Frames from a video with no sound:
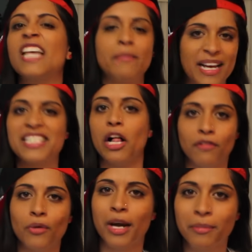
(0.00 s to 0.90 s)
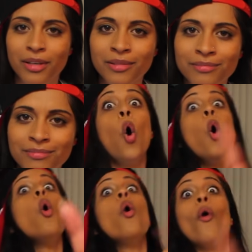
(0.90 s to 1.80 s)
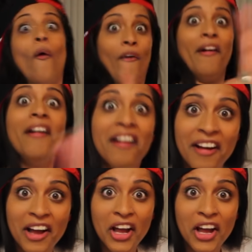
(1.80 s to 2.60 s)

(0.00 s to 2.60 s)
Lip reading: than my cell phone number. Or